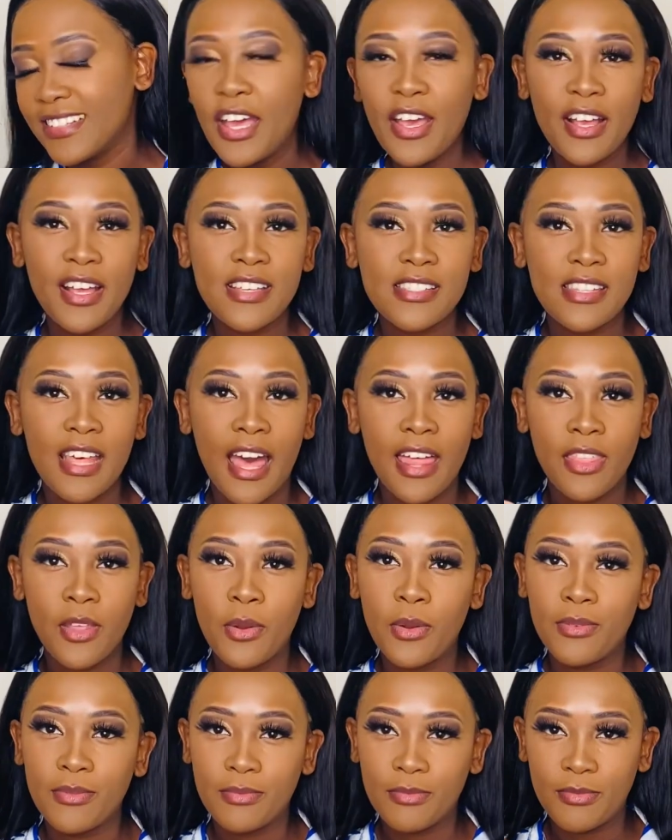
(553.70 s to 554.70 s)
because the
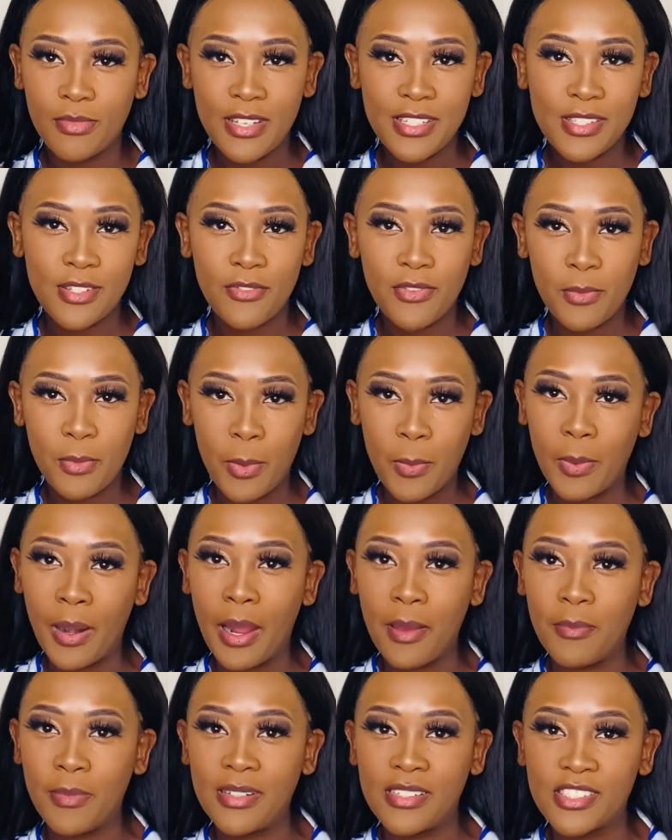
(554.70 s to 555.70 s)
other rest of the people
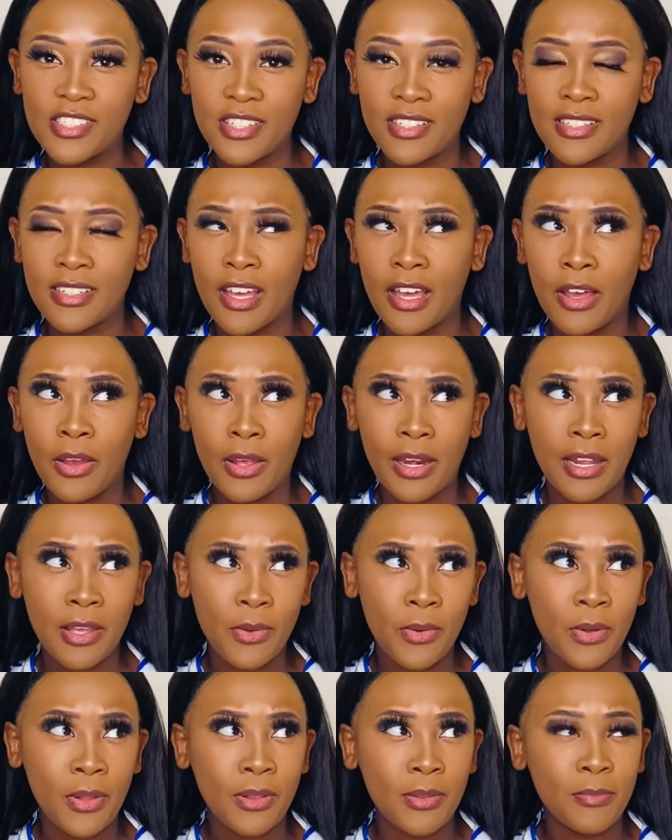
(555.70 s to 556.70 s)
I mentioned are
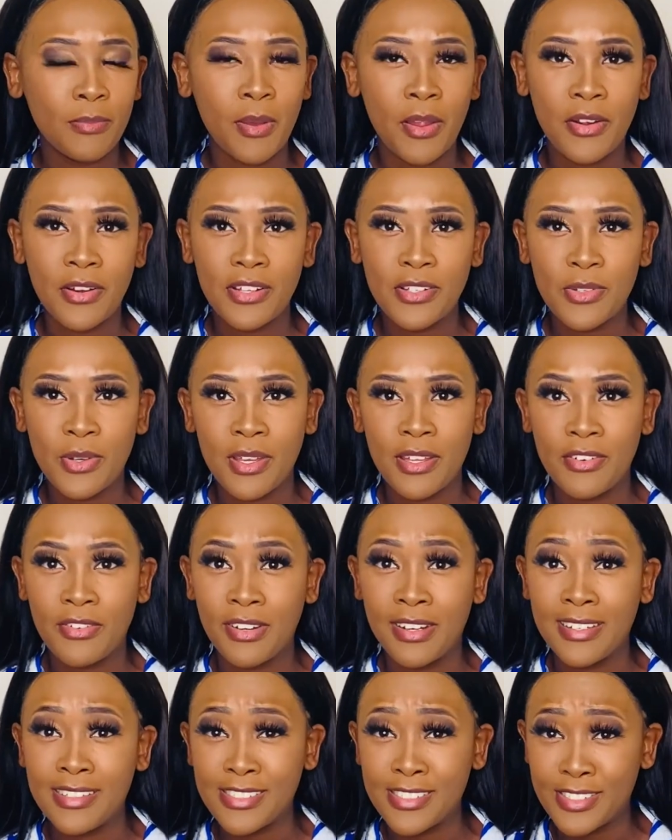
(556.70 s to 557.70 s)
like all married or in
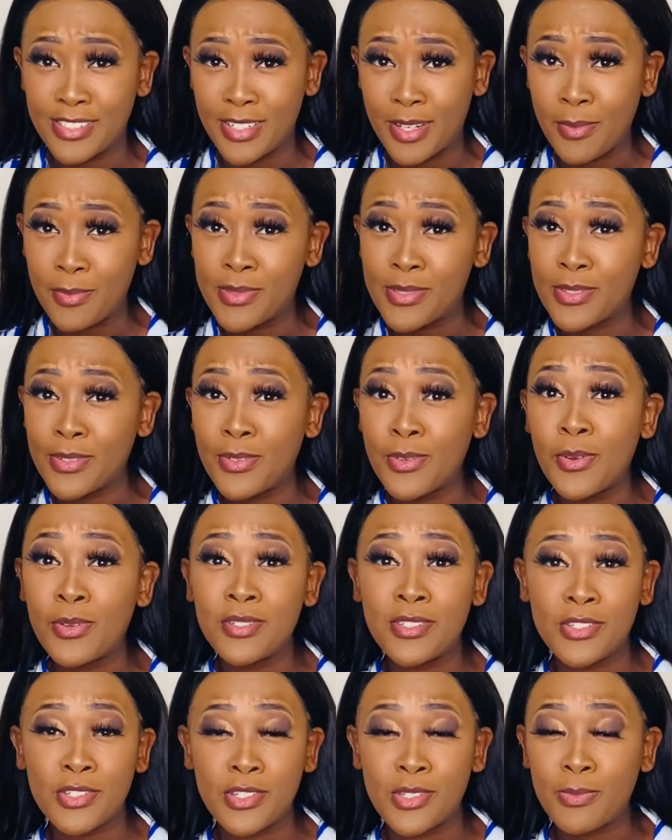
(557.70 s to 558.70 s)
relationships. No
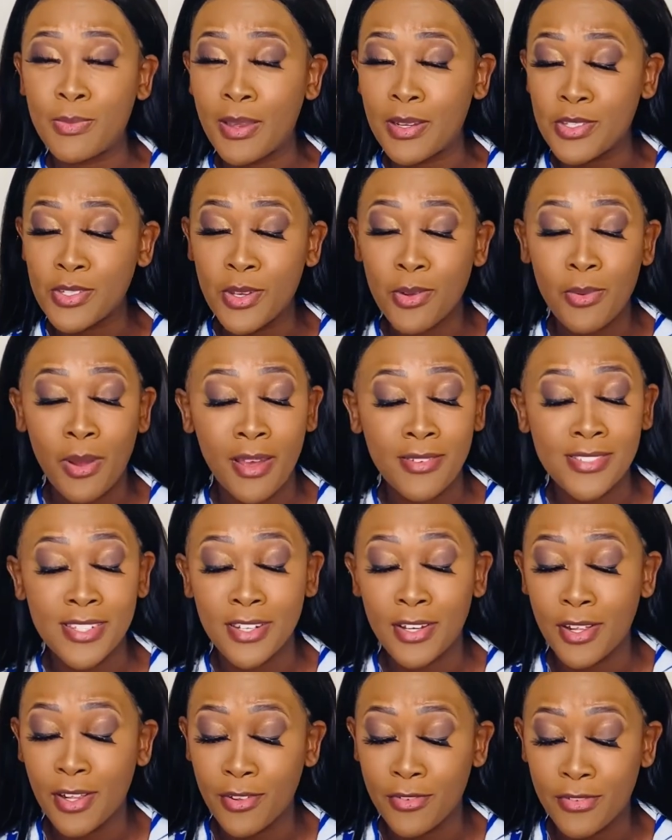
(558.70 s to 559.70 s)
disrespect to your wives
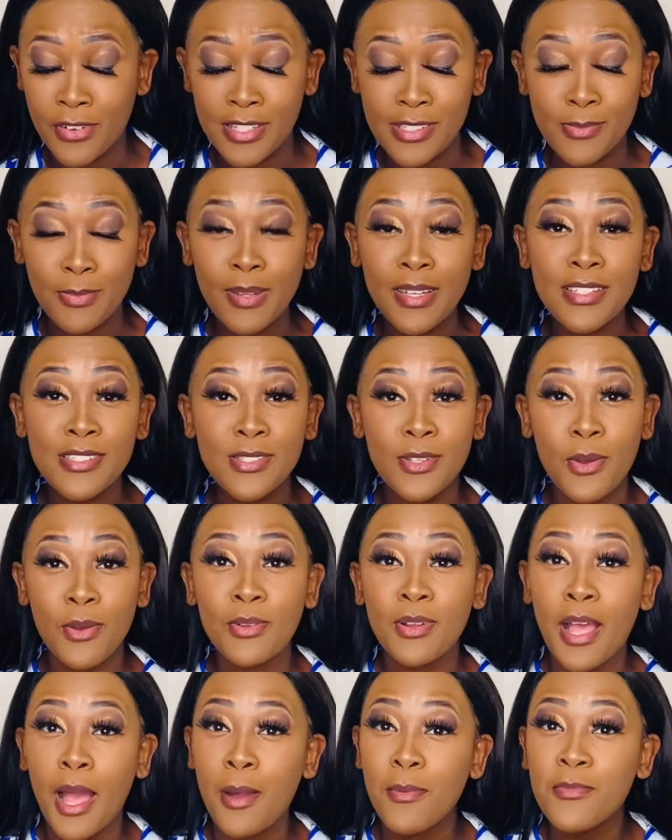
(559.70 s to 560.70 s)
and girlfriends. Please
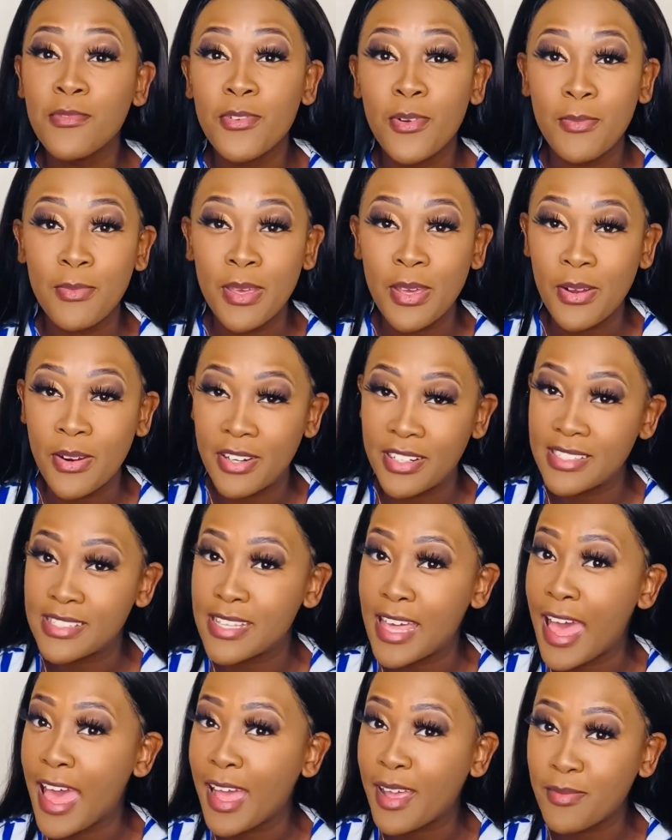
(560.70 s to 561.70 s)
don't come for me or
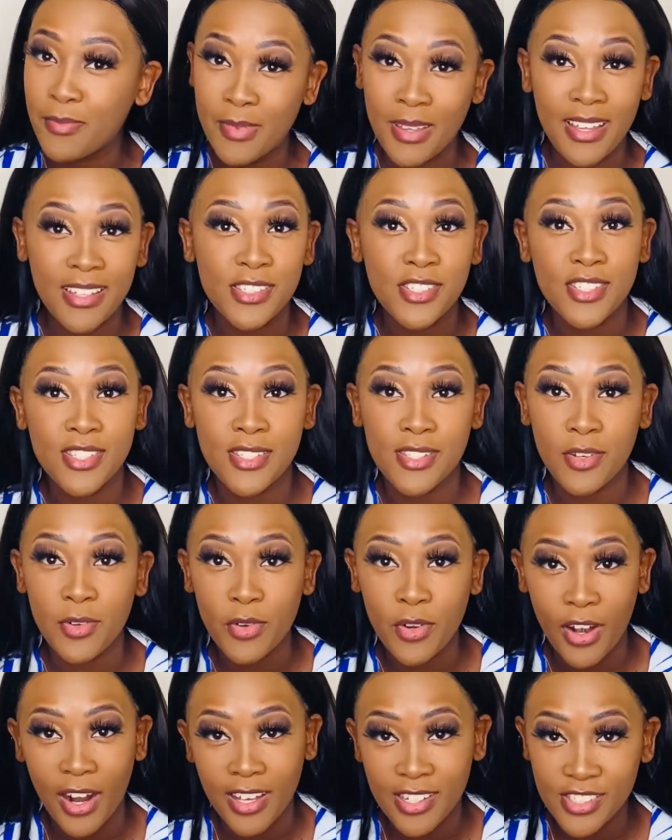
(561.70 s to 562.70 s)
attack me. It's just a
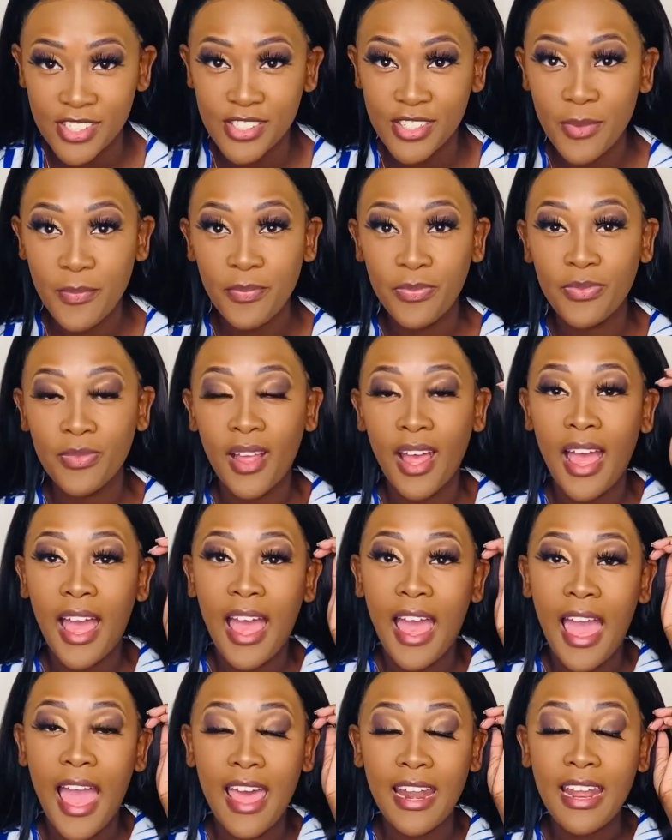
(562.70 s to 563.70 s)
crush.
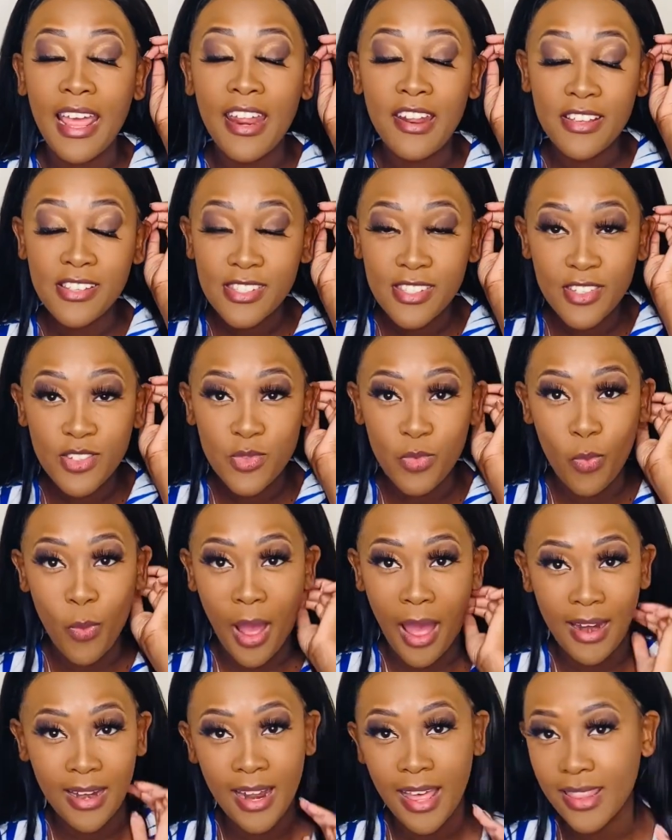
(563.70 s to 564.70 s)
An innocent
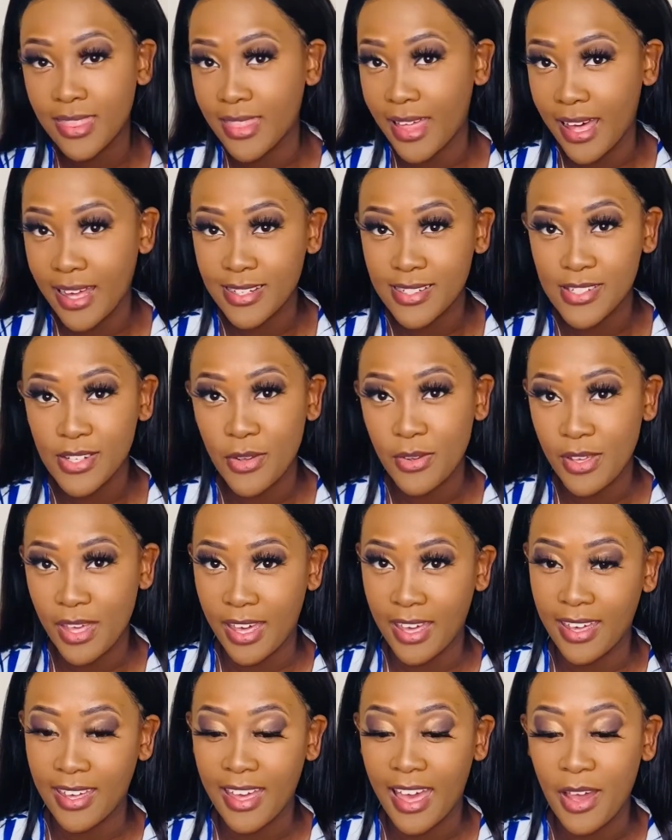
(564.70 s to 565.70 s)
one at that.
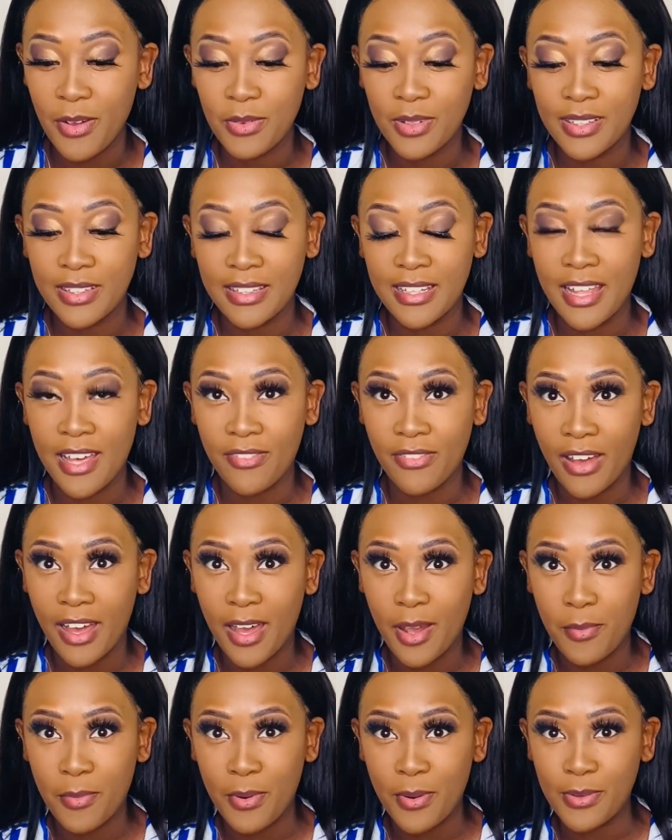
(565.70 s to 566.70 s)
Okay, I will never
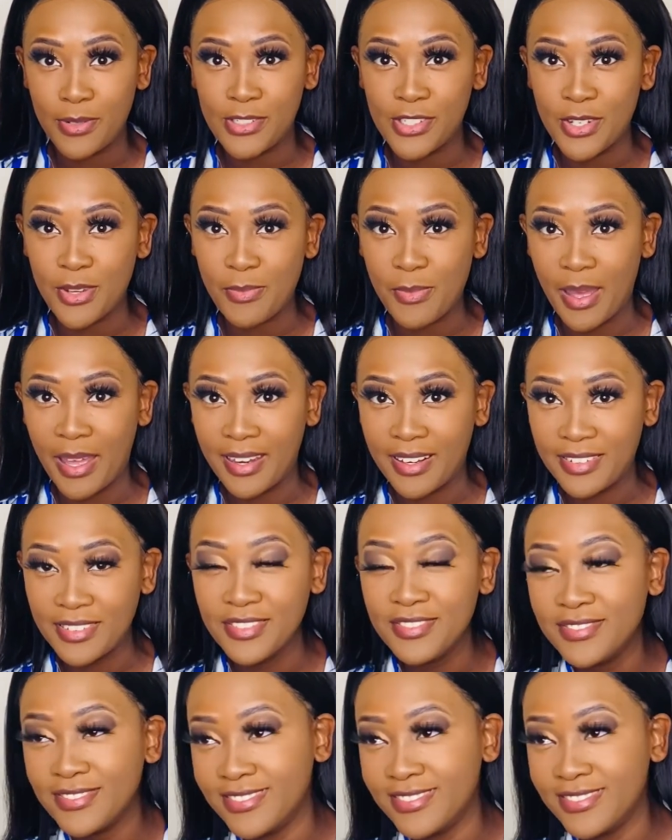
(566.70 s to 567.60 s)
approach your men.